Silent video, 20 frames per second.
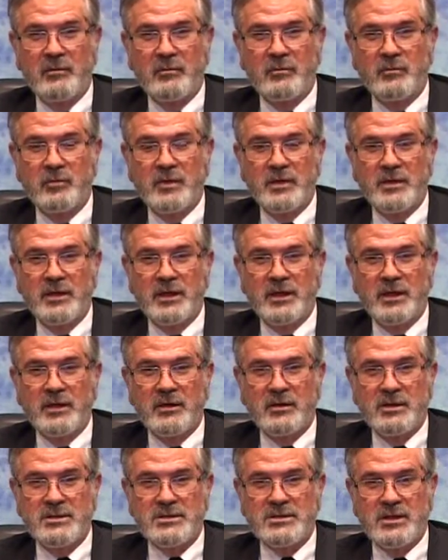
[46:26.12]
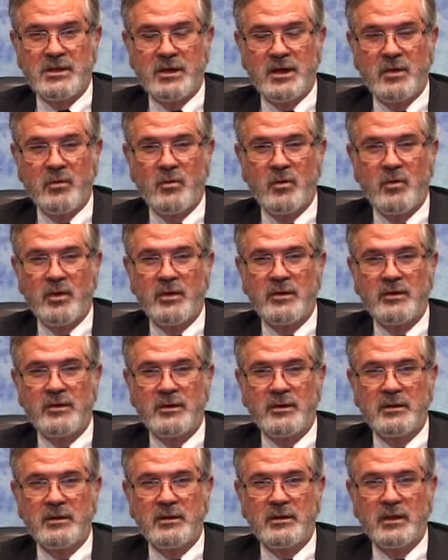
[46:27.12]
ridiculous and
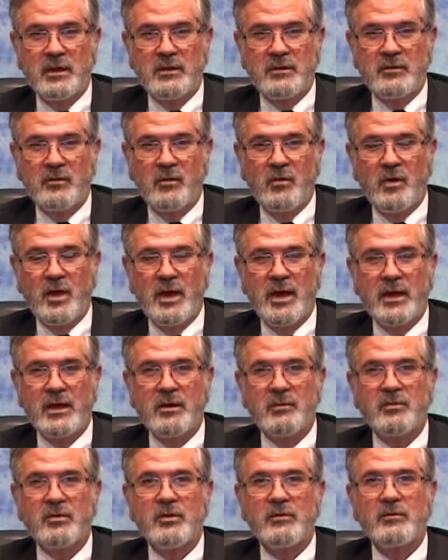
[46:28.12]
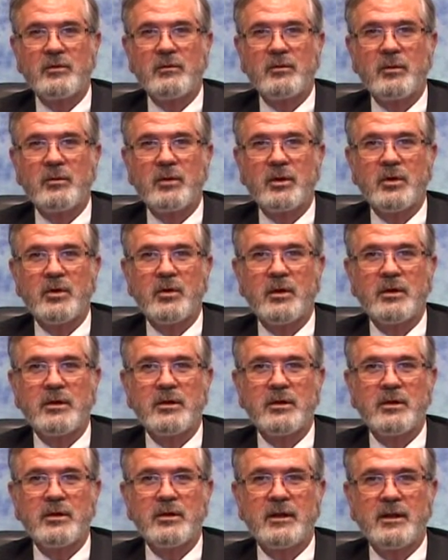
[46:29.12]
unwarranted delay in approving what we were going to
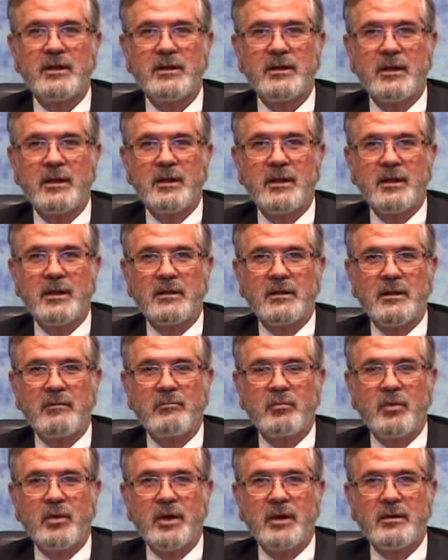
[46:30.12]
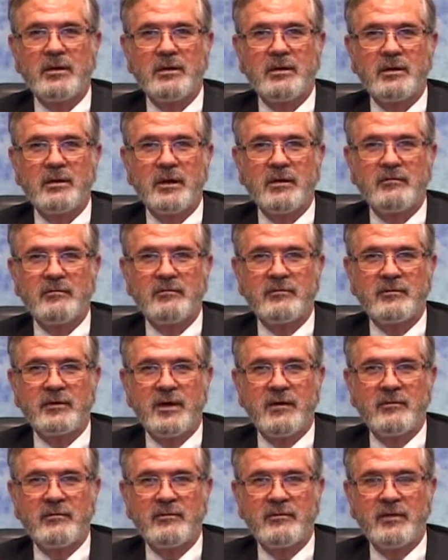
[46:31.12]
do, that the blood
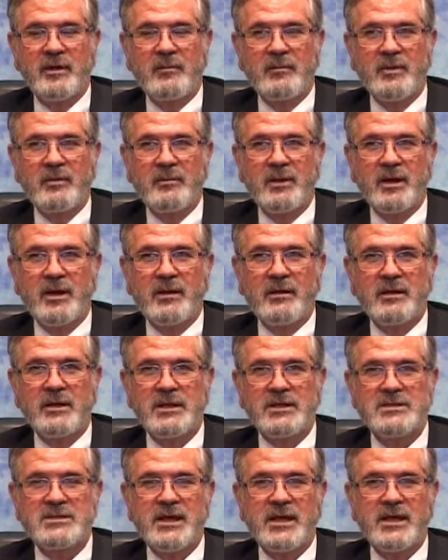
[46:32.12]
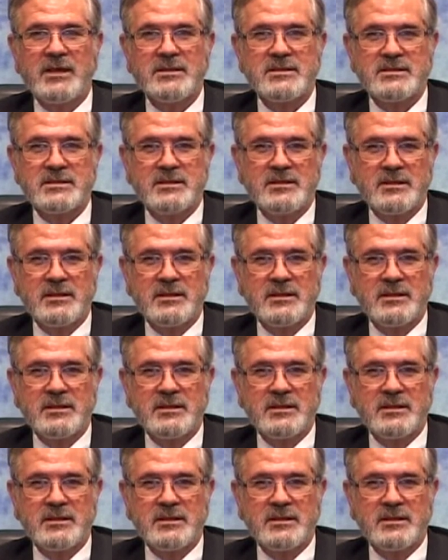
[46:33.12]
of them would be on his hands.